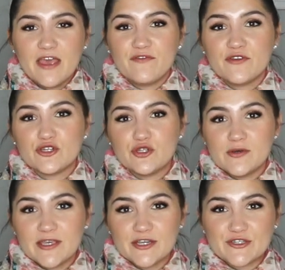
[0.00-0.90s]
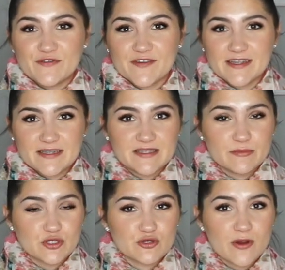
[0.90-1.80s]
If you're new here, don't forget to
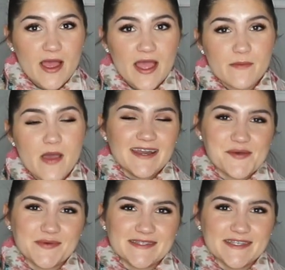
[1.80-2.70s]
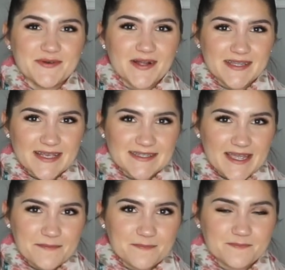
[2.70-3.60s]
subscribe, and I will see you all next
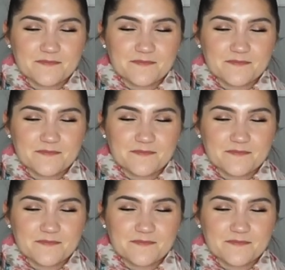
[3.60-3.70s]
time.